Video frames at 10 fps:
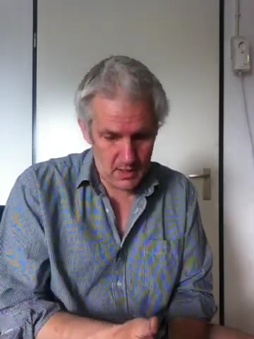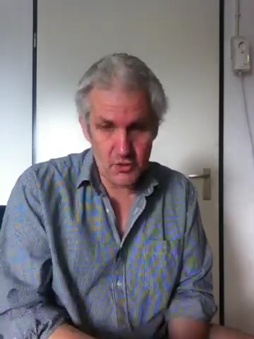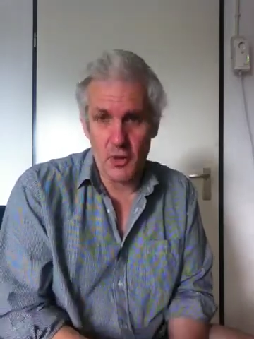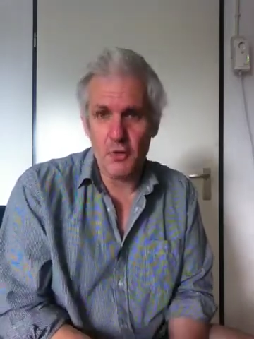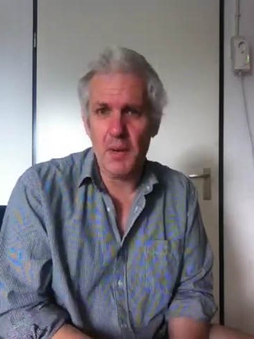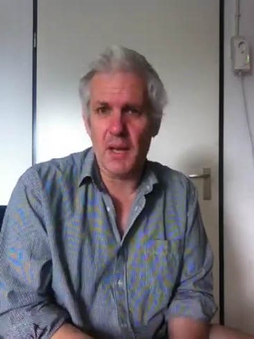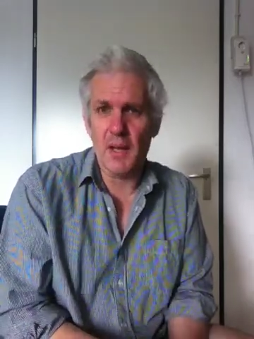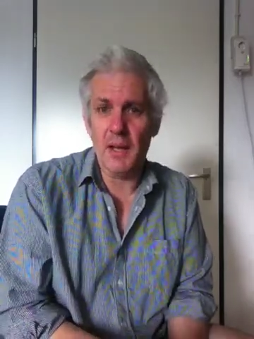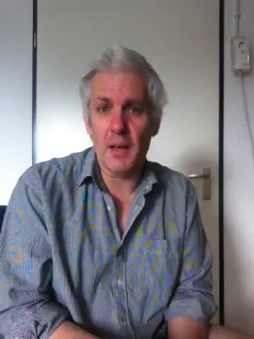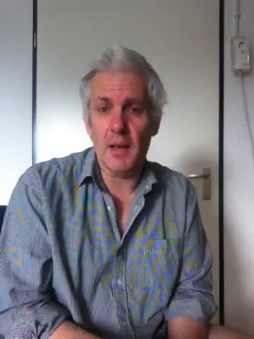try to make
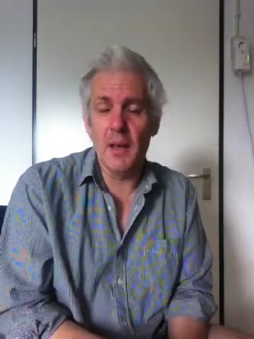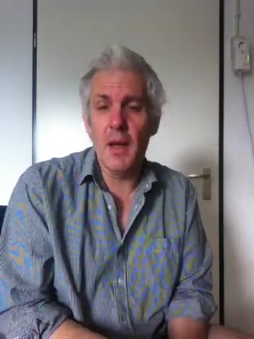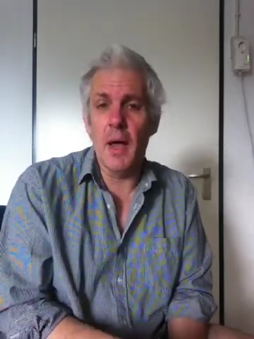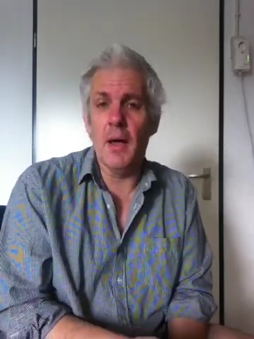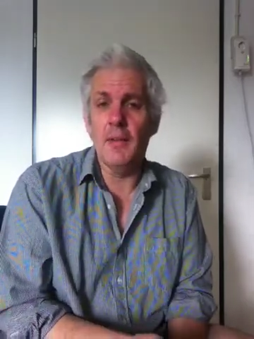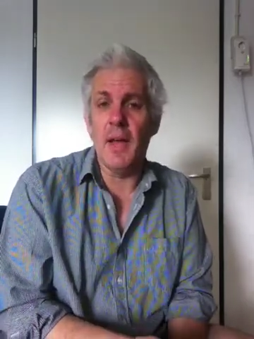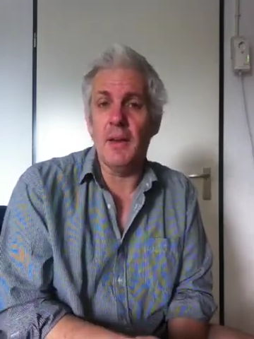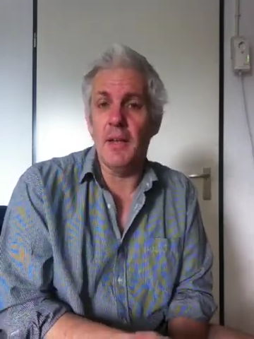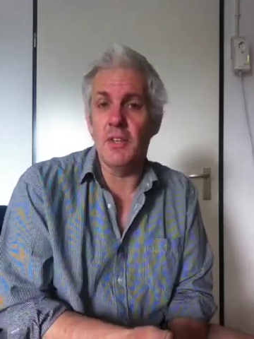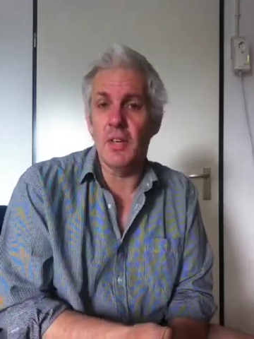clear that
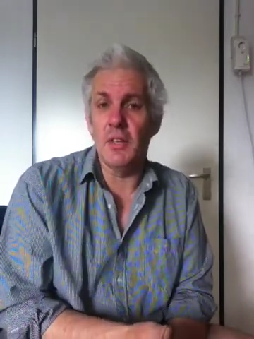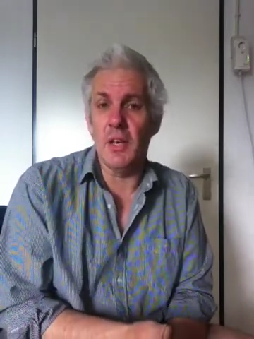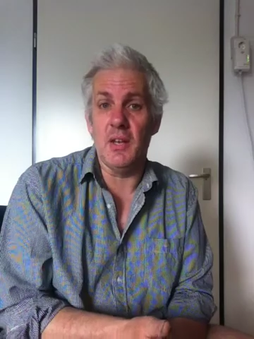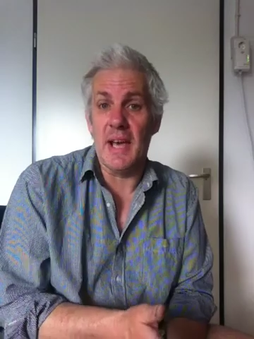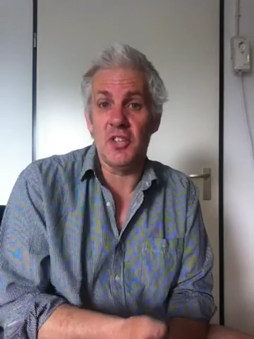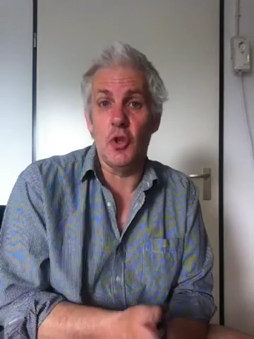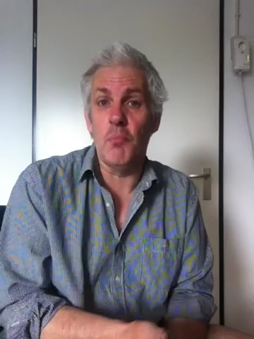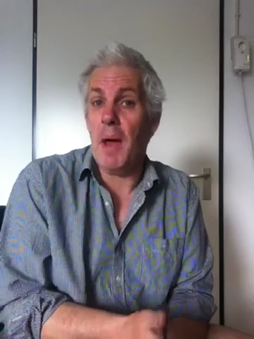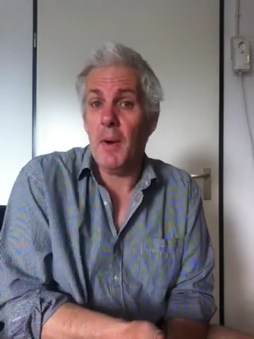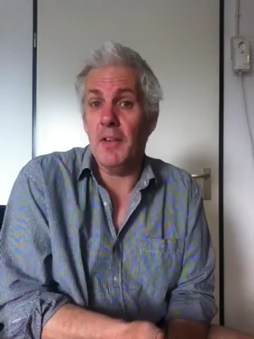it has no
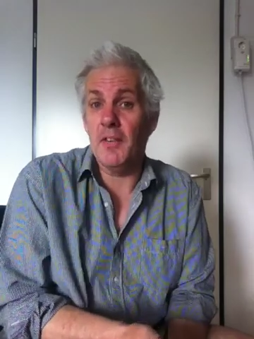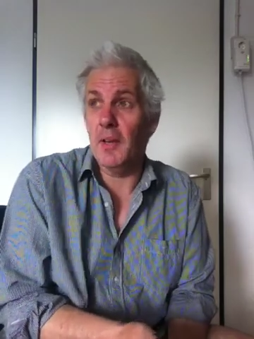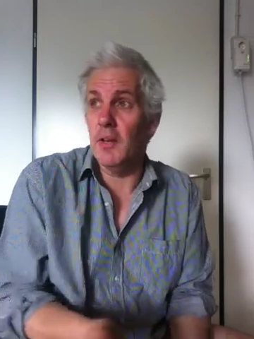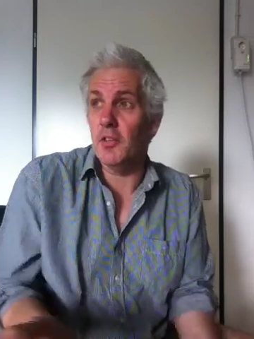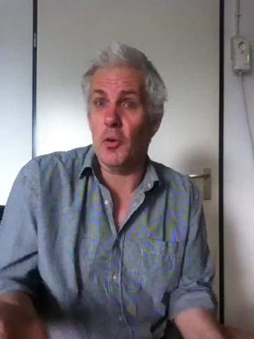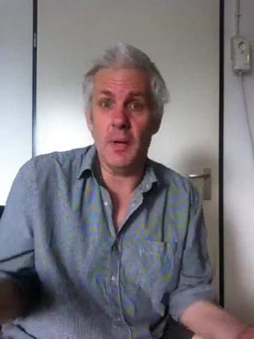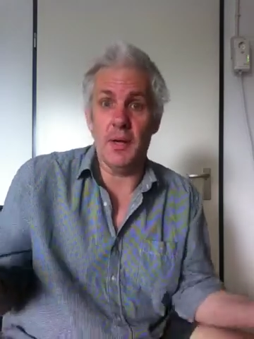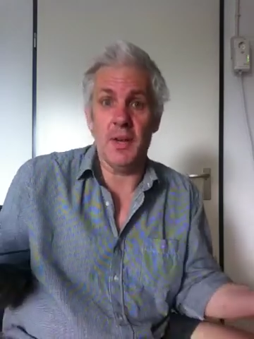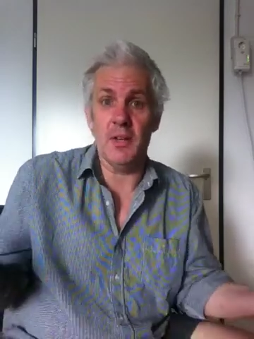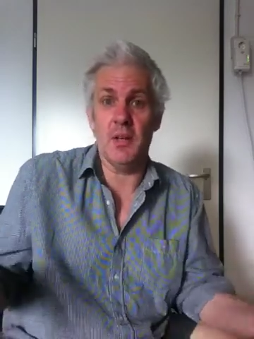merit. It
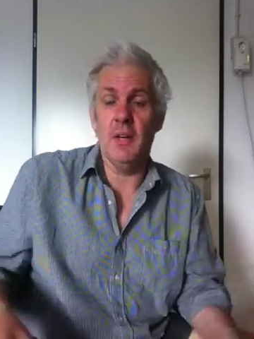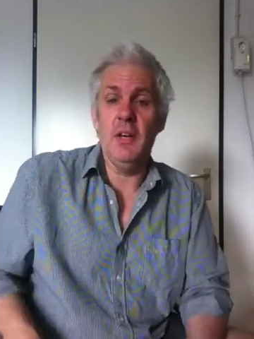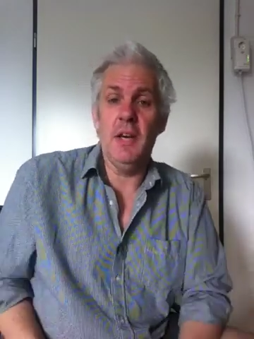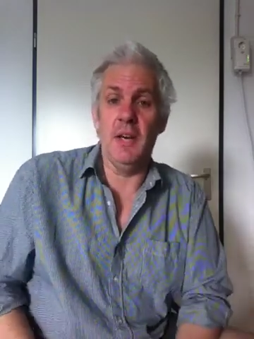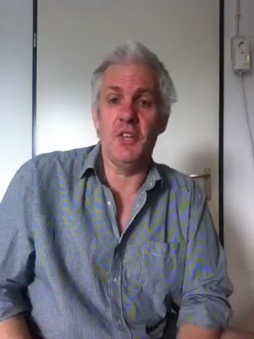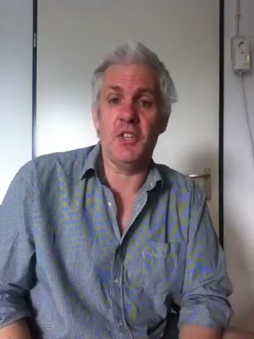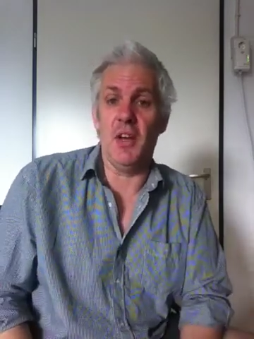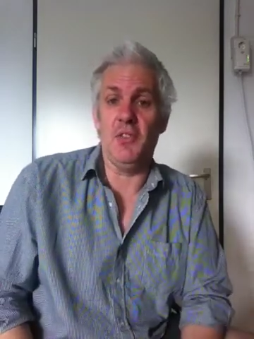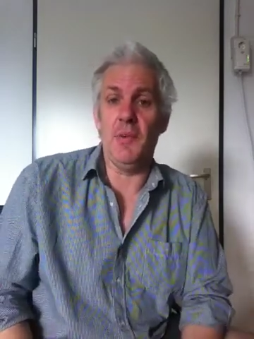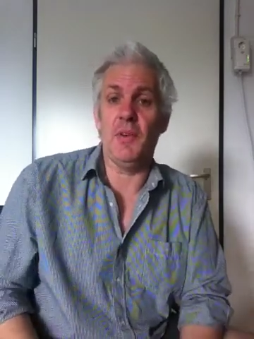is
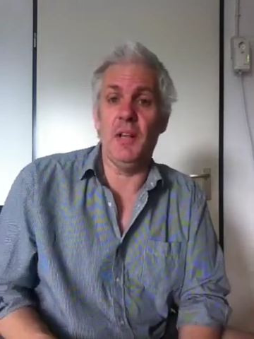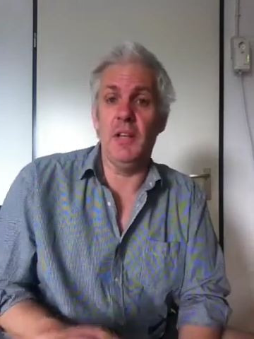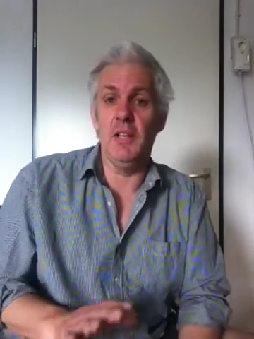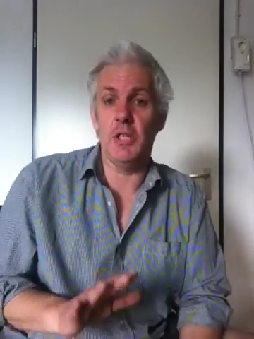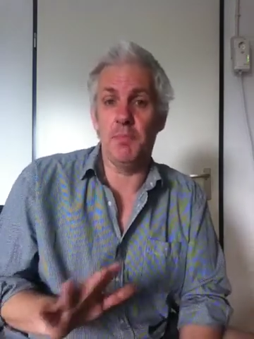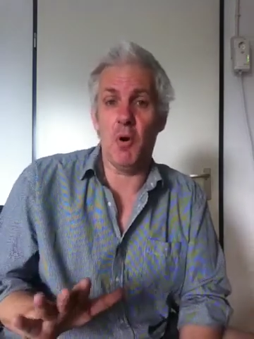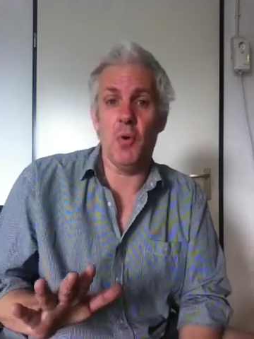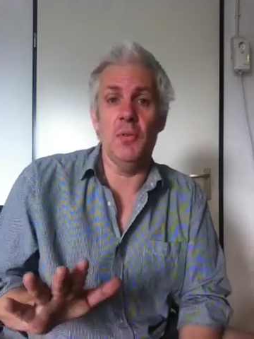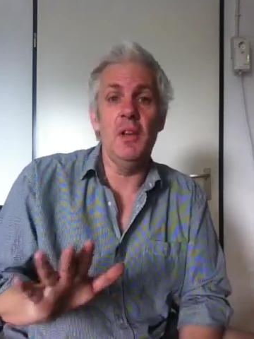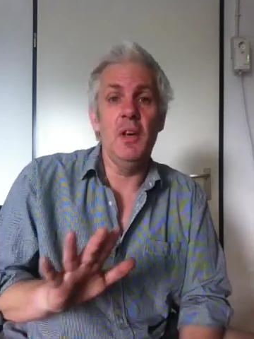scientifically
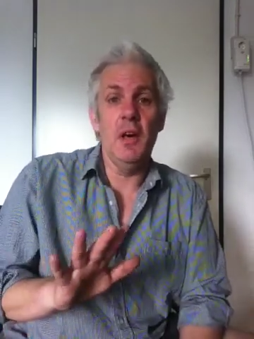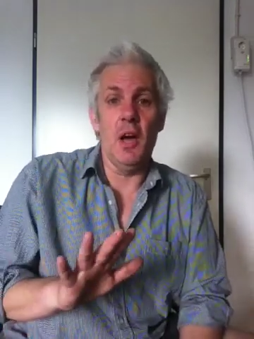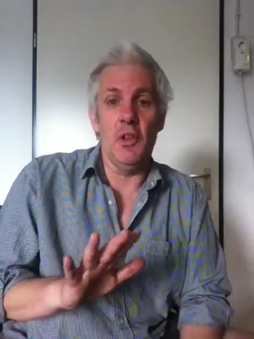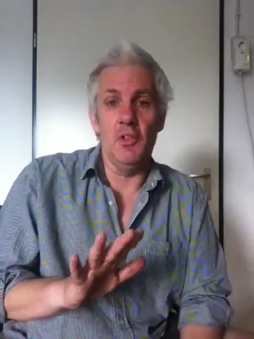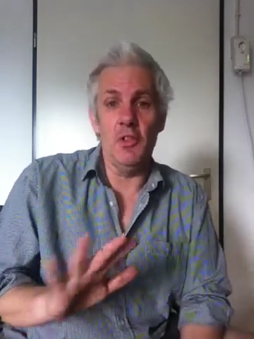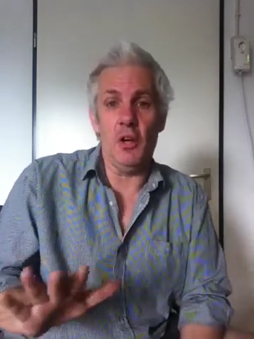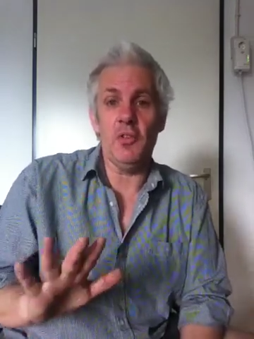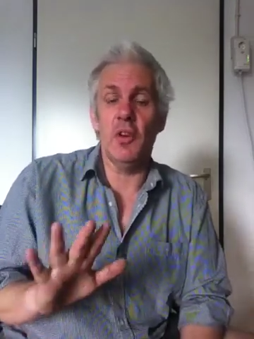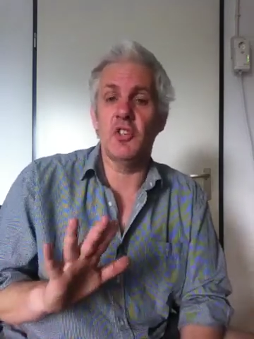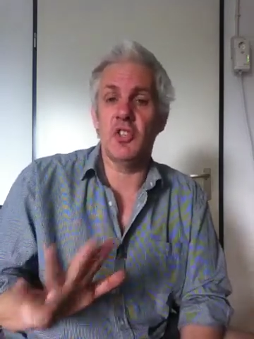spoken and not
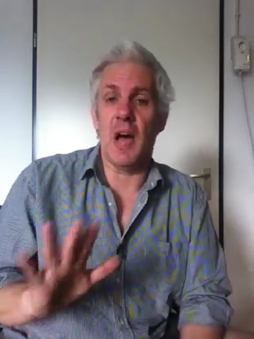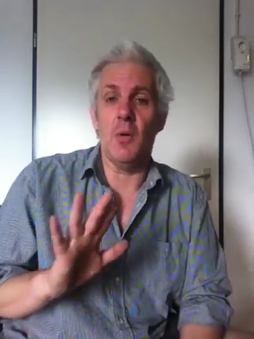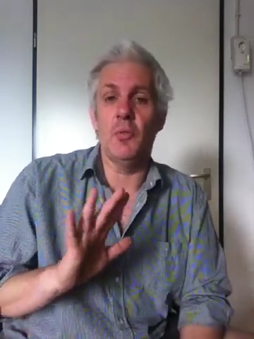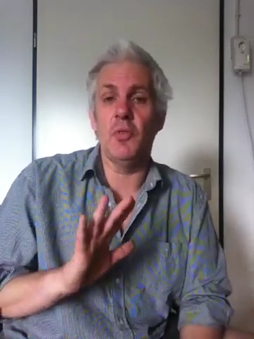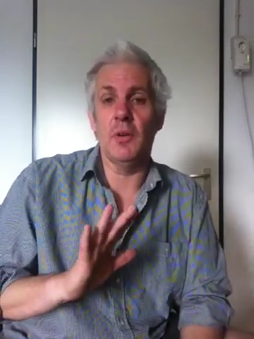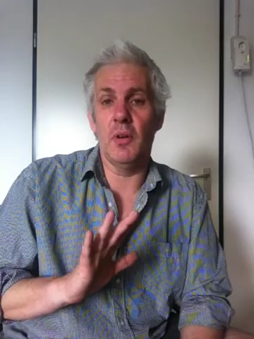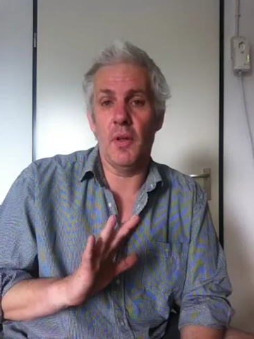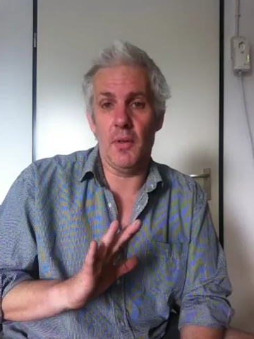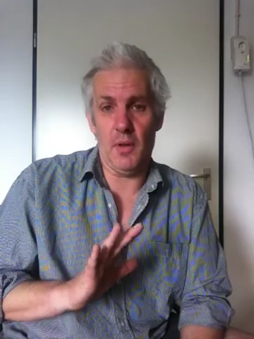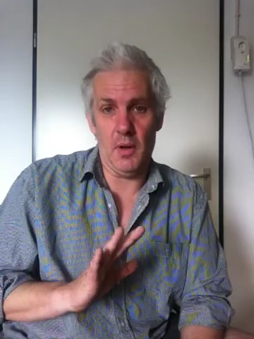a sound
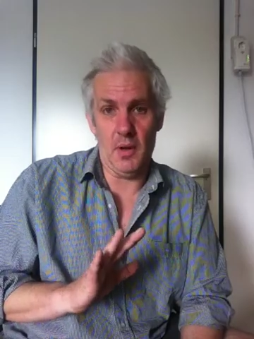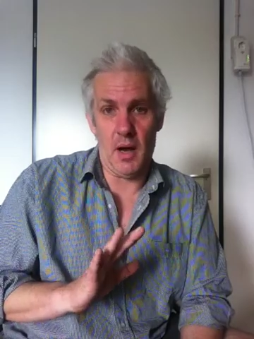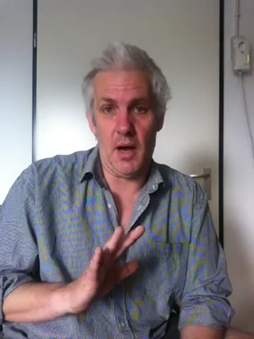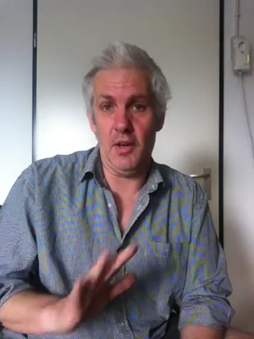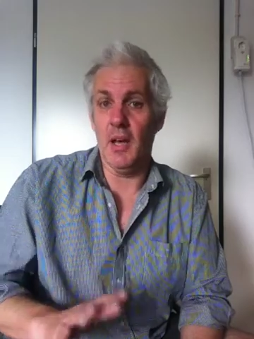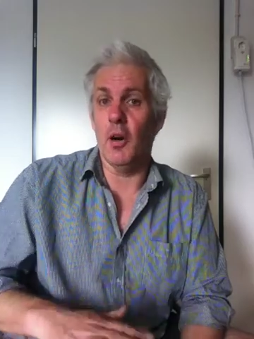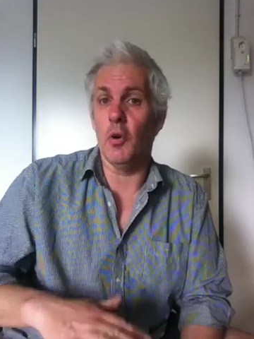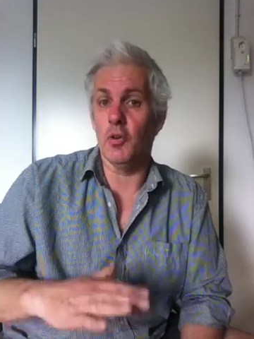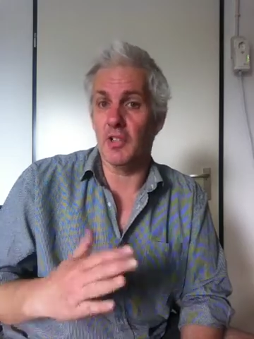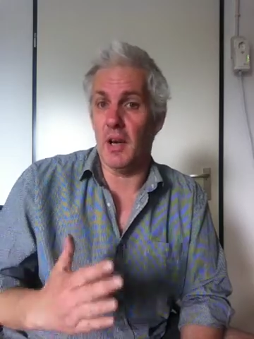idea
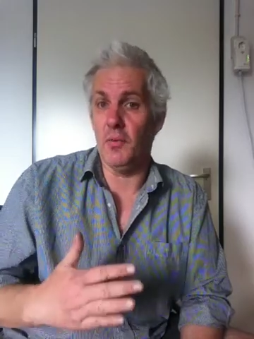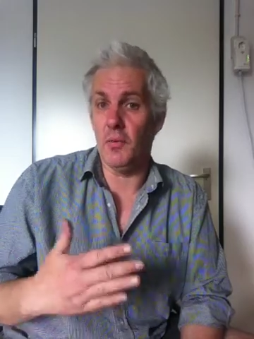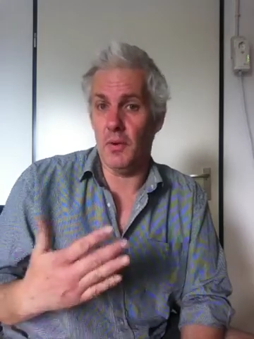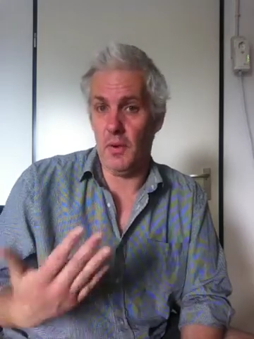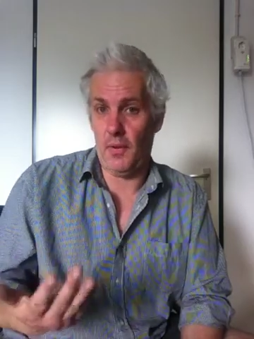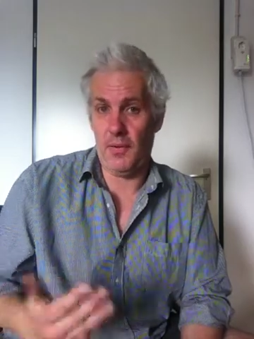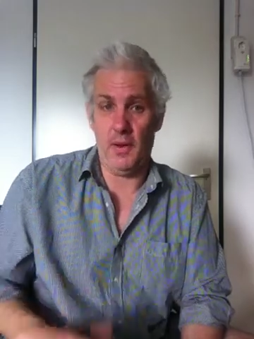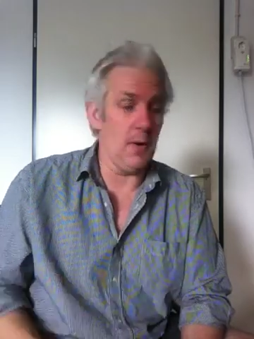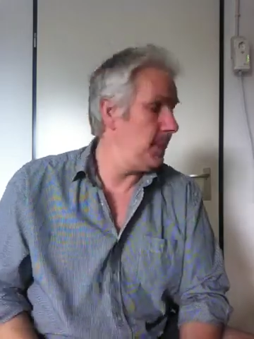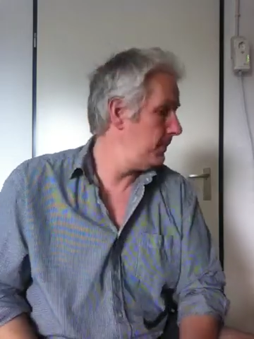or sound
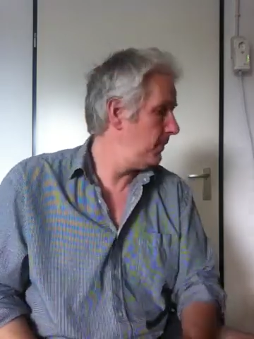theory.